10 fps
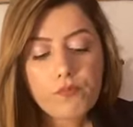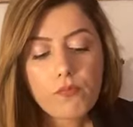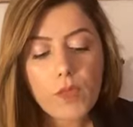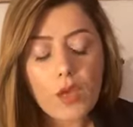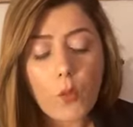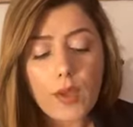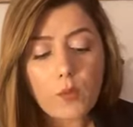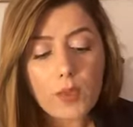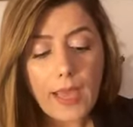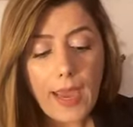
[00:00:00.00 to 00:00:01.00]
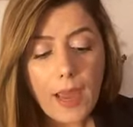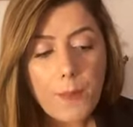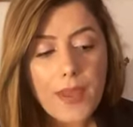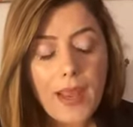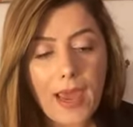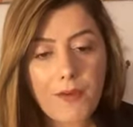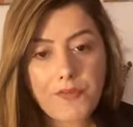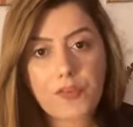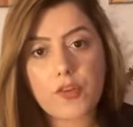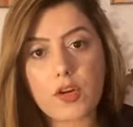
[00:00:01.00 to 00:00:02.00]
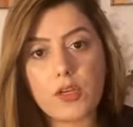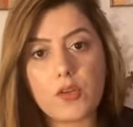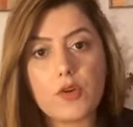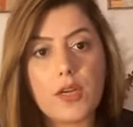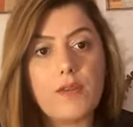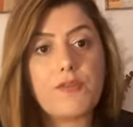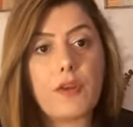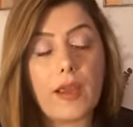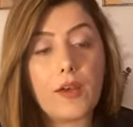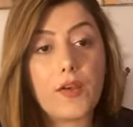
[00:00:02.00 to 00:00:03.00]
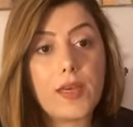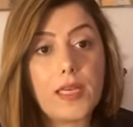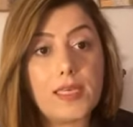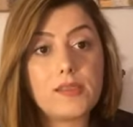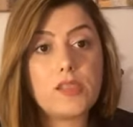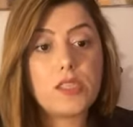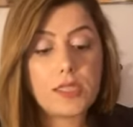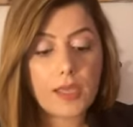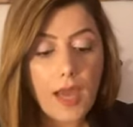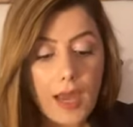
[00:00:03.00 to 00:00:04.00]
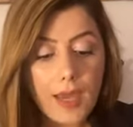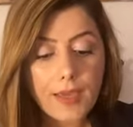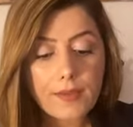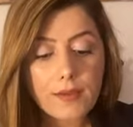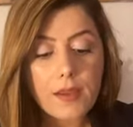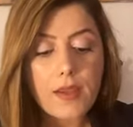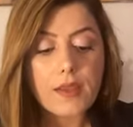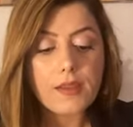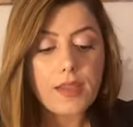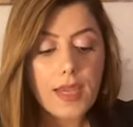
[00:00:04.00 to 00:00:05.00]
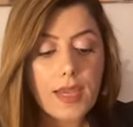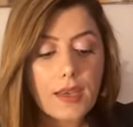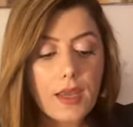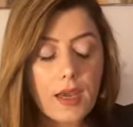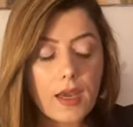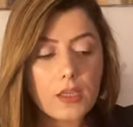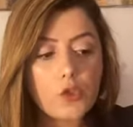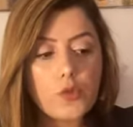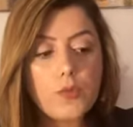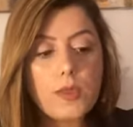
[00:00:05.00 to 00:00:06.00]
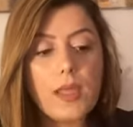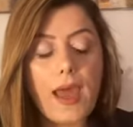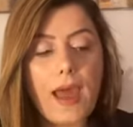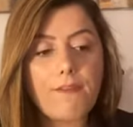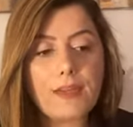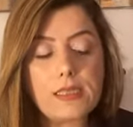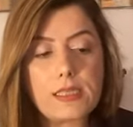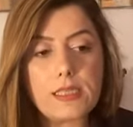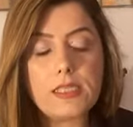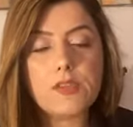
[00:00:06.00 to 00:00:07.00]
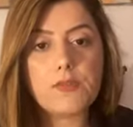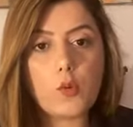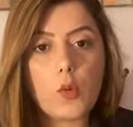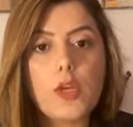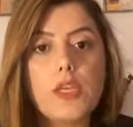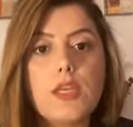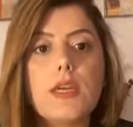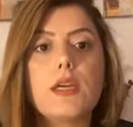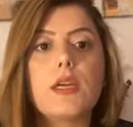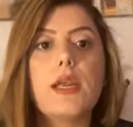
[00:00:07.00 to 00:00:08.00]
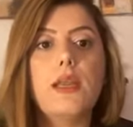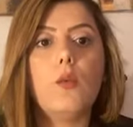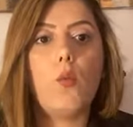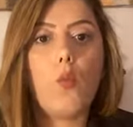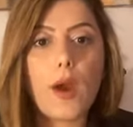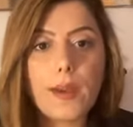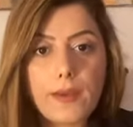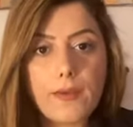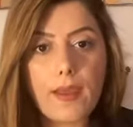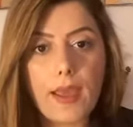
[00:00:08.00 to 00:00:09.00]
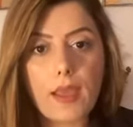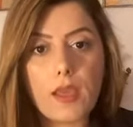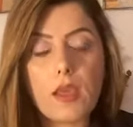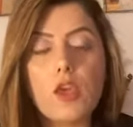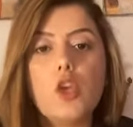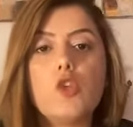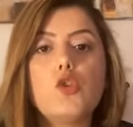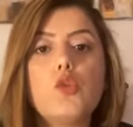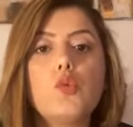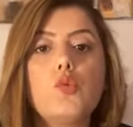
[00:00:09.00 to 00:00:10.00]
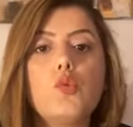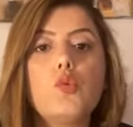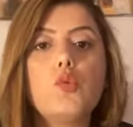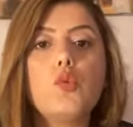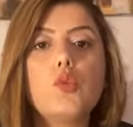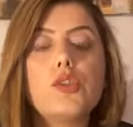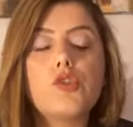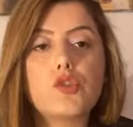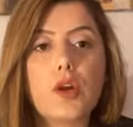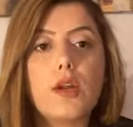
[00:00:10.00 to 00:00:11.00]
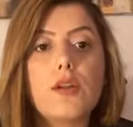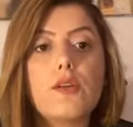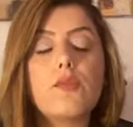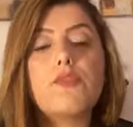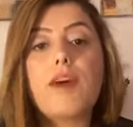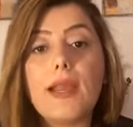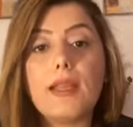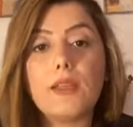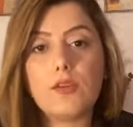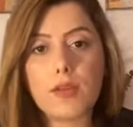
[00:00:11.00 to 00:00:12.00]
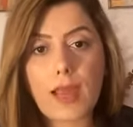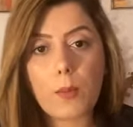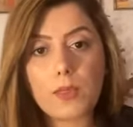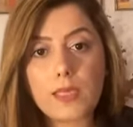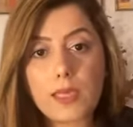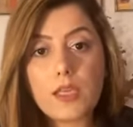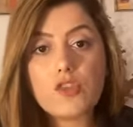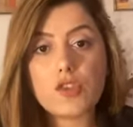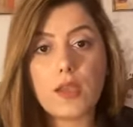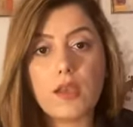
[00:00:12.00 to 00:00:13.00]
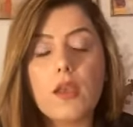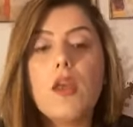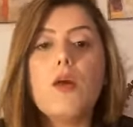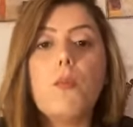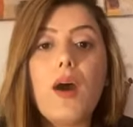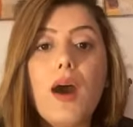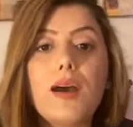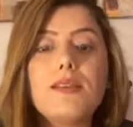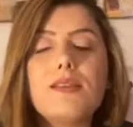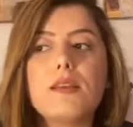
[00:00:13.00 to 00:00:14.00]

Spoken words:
what will happen after your N400 is denied, then you will have at least 4 years and 1 day to start filing your application. But